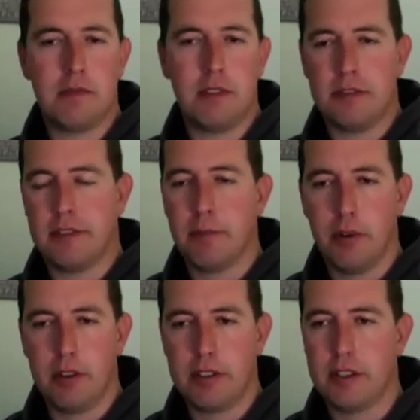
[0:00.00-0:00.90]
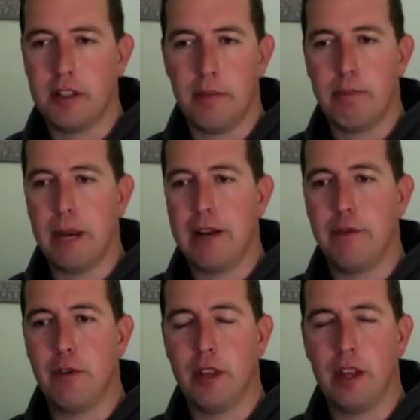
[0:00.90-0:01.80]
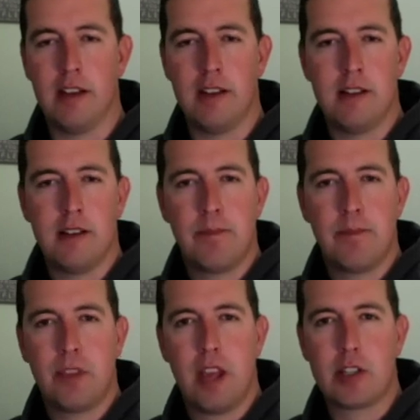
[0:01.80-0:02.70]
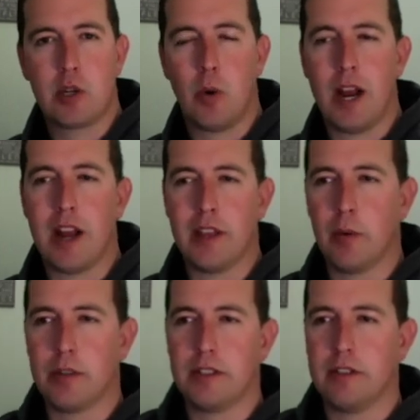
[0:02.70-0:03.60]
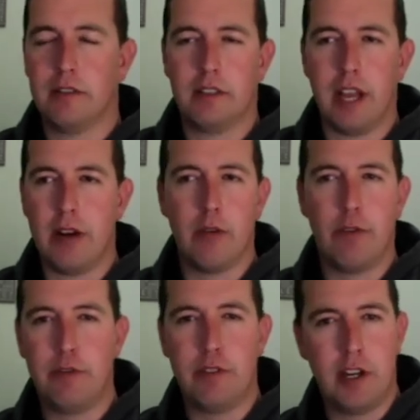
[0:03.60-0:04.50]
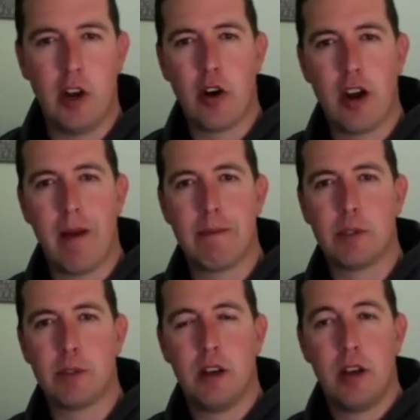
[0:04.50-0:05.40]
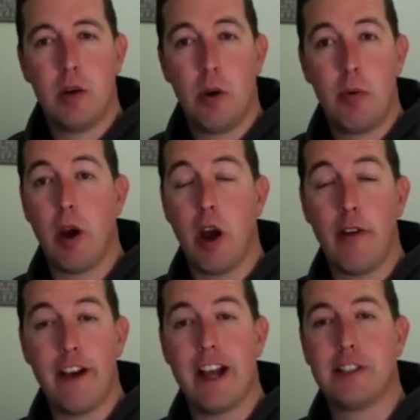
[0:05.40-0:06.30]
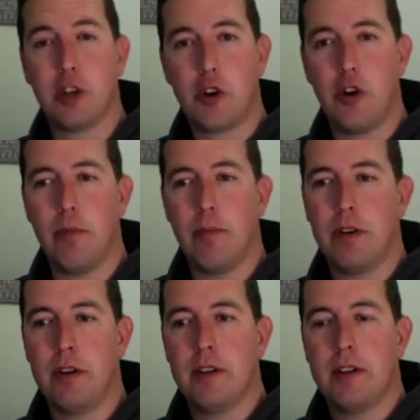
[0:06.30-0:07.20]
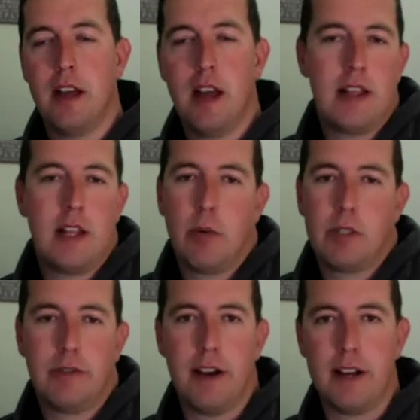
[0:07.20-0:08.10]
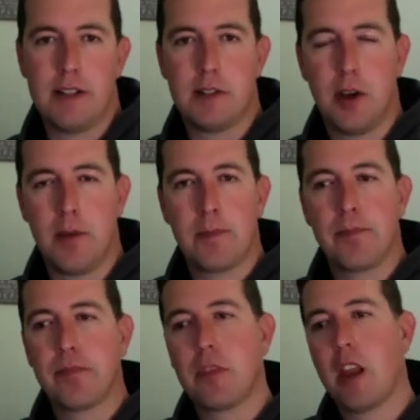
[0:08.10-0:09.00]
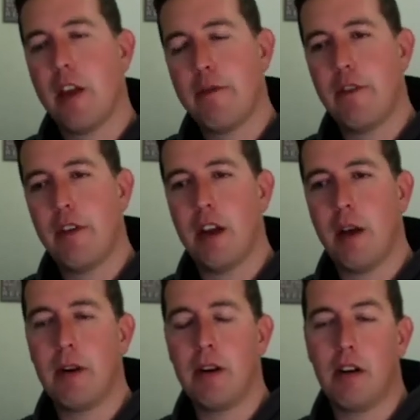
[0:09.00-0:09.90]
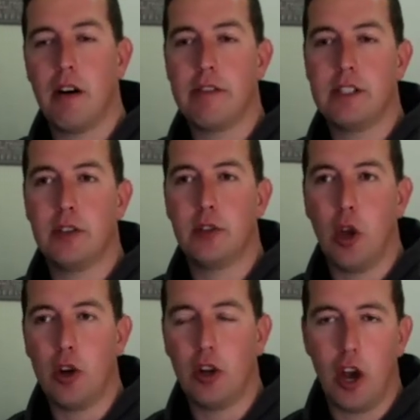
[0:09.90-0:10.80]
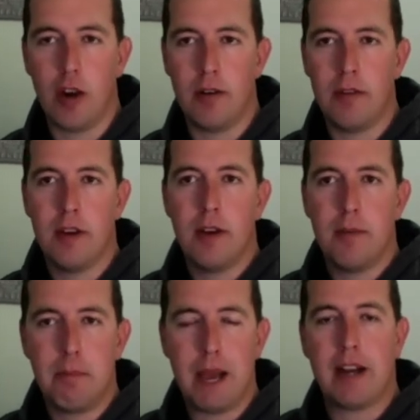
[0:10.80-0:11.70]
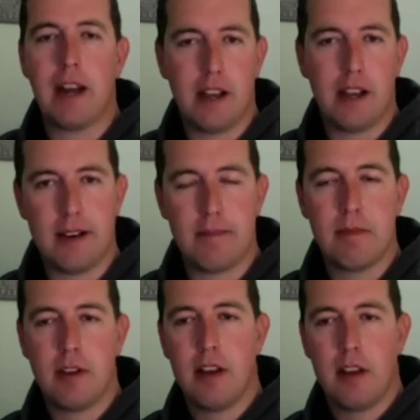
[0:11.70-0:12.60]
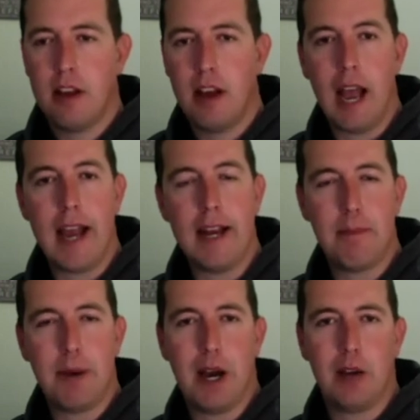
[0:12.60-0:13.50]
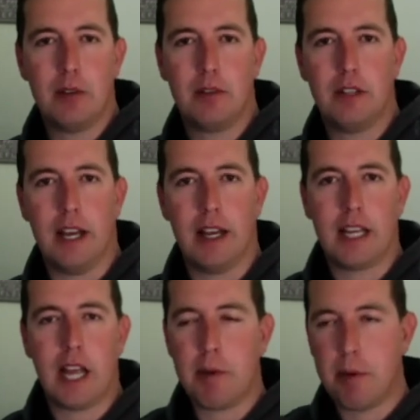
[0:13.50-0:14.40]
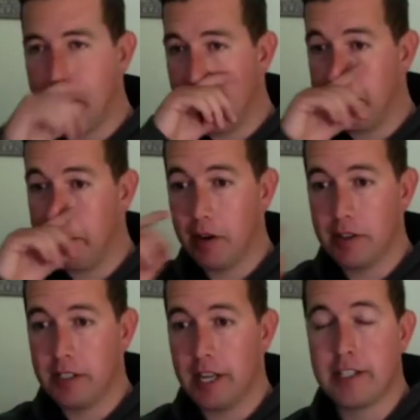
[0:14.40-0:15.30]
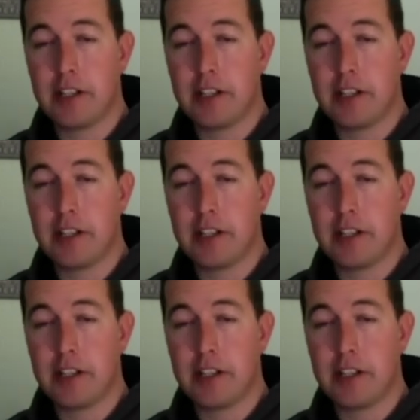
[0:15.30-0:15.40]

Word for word: simple, just paid for the extra weight. I think it was 10 or 15 kilograms we were over as a group, and then it was fine. So I mean, obviously don't go and pack like a 80-pound camera bag, because then